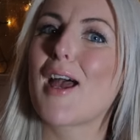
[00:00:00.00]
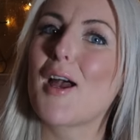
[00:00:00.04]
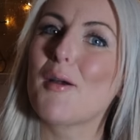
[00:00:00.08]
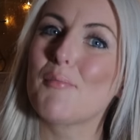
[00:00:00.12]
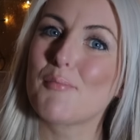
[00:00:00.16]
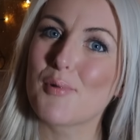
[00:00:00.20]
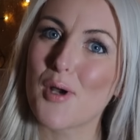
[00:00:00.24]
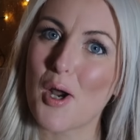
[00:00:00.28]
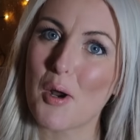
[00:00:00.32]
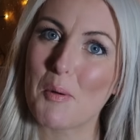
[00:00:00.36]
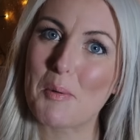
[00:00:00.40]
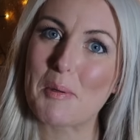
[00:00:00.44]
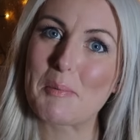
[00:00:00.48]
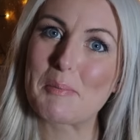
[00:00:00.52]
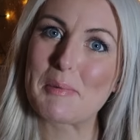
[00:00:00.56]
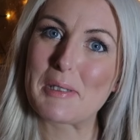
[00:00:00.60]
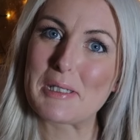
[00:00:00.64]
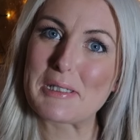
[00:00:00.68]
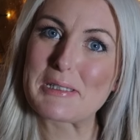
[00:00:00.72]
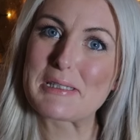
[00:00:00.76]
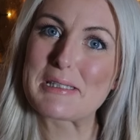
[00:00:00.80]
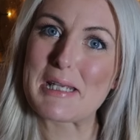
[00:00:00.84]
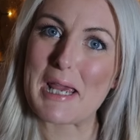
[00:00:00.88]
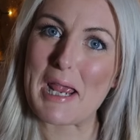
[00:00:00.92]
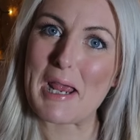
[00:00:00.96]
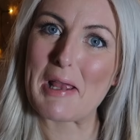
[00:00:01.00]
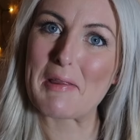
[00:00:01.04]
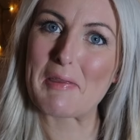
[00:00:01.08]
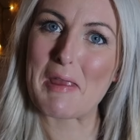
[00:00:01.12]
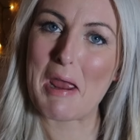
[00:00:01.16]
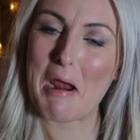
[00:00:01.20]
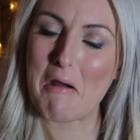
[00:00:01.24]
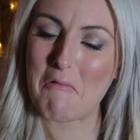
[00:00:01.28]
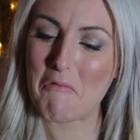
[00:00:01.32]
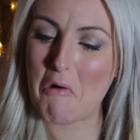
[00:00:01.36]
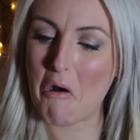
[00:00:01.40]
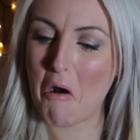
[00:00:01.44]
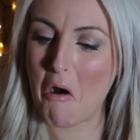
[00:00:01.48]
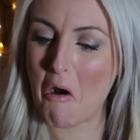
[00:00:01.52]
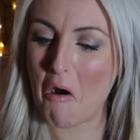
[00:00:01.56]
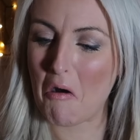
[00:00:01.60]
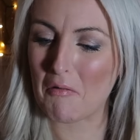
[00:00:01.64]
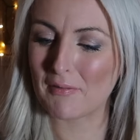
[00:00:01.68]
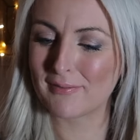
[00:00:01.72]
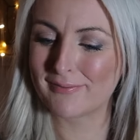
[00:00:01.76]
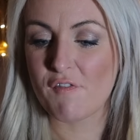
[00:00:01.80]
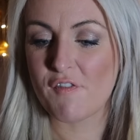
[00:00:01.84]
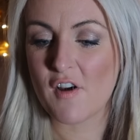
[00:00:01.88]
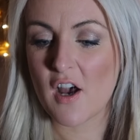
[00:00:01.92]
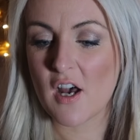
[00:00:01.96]
I'm probably saying that wrong.
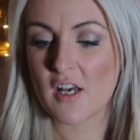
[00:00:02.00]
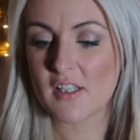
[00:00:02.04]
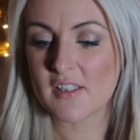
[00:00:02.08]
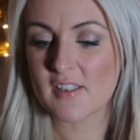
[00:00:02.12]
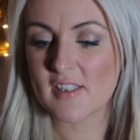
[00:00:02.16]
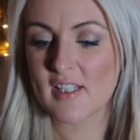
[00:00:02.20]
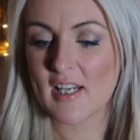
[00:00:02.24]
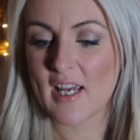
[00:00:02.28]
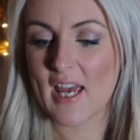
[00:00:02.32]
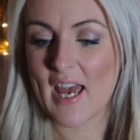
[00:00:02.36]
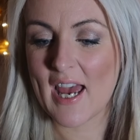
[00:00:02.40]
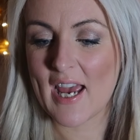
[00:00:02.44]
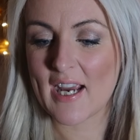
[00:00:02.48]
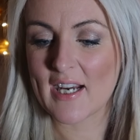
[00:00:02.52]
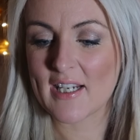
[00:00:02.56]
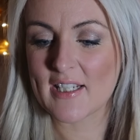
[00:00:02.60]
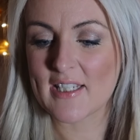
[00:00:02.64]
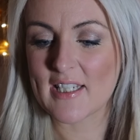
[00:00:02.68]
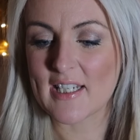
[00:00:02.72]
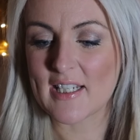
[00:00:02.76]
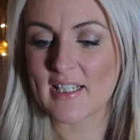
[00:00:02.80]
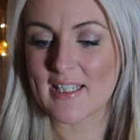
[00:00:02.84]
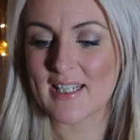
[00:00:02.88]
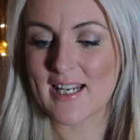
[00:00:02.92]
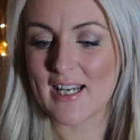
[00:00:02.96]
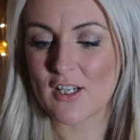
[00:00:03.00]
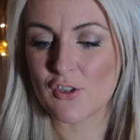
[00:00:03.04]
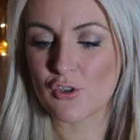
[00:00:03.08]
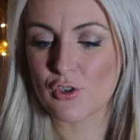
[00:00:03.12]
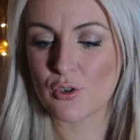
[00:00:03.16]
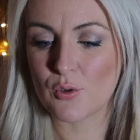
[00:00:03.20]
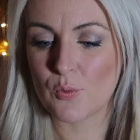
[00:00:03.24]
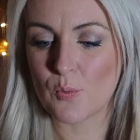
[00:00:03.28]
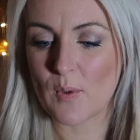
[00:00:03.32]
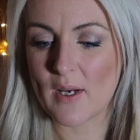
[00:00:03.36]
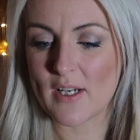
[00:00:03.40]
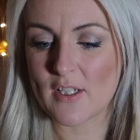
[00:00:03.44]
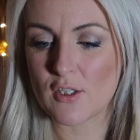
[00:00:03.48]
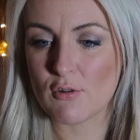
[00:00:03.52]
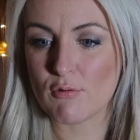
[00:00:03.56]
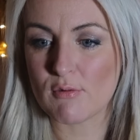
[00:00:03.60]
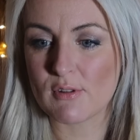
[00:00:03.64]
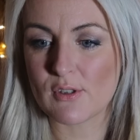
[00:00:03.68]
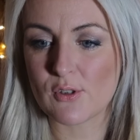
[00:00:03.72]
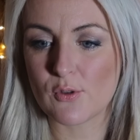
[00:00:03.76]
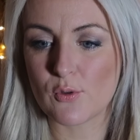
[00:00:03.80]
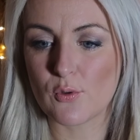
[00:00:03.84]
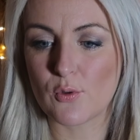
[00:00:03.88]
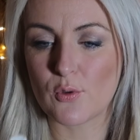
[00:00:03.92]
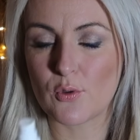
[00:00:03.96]
Fast acting natural way to
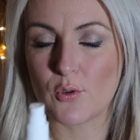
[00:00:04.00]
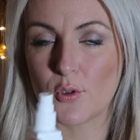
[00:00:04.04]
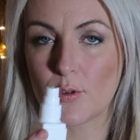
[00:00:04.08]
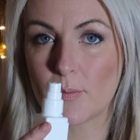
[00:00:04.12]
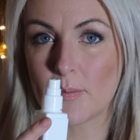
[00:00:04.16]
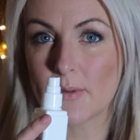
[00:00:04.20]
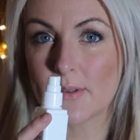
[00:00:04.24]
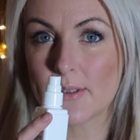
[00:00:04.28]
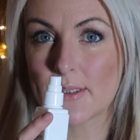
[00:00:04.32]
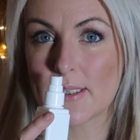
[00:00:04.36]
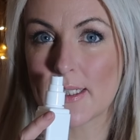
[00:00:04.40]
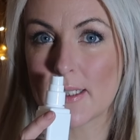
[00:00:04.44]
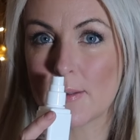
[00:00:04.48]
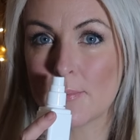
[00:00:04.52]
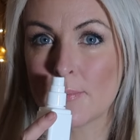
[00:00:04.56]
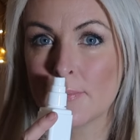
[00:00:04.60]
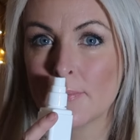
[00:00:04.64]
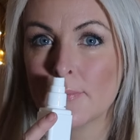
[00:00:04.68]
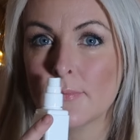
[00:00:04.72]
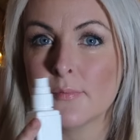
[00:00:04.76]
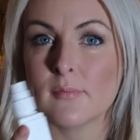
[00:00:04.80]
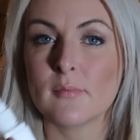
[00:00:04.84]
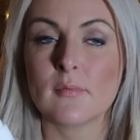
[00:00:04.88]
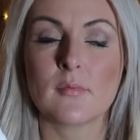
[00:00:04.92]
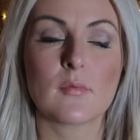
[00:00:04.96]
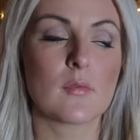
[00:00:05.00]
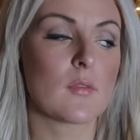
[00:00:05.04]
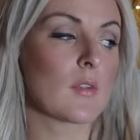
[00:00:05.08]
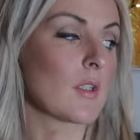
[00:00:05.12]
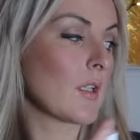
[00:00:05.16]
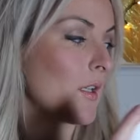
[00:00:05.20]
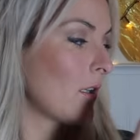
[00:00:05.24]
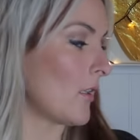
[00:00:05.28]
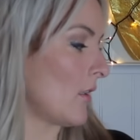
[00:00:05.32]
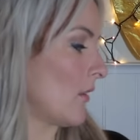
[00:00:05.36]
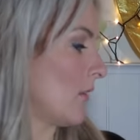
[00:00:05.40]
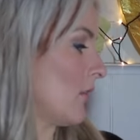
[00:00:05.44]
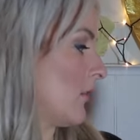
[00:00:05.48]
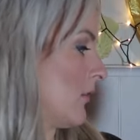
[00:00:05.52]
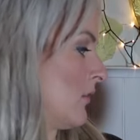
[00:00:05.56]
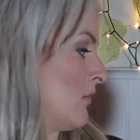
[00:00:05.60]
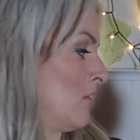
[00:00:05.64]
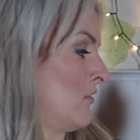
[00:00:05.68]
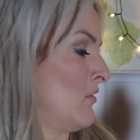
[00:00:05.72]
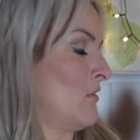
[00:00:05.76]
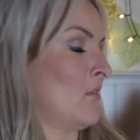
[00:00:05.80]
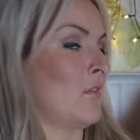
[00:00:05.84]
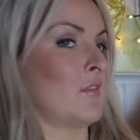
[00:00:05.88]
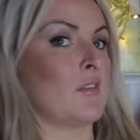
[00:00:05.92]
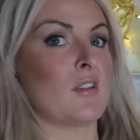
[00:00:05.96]
restore normal sleep.
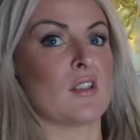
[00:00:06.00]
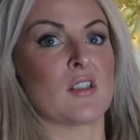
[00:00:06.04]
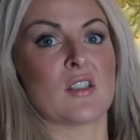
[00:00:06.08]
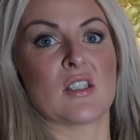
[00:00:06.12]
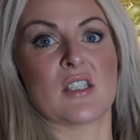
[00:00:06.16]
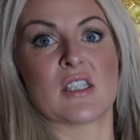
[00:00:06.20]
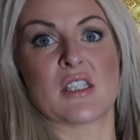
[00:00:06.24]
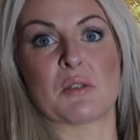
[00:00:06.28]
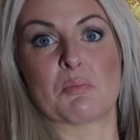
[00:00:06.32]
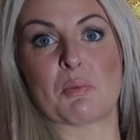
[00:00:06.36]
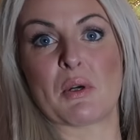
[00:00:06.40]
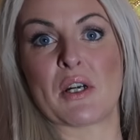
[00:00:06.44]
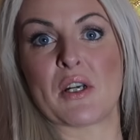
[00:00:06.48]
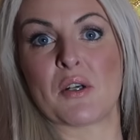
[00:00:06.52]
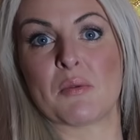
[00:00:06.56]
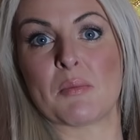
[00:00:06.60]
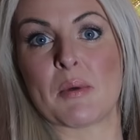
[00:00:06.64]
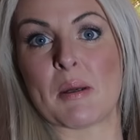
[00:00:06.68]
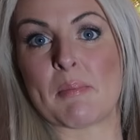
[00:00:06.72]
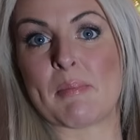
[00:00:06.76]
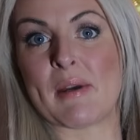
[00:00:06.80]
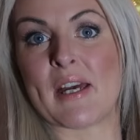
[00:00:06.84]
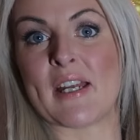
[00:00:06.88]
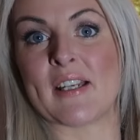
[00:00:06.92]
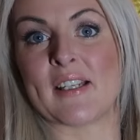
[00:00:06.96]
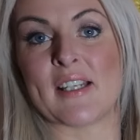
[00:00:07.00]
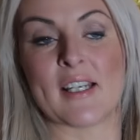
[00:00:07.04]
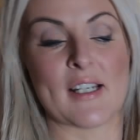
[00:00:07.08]
I'll just spray my bed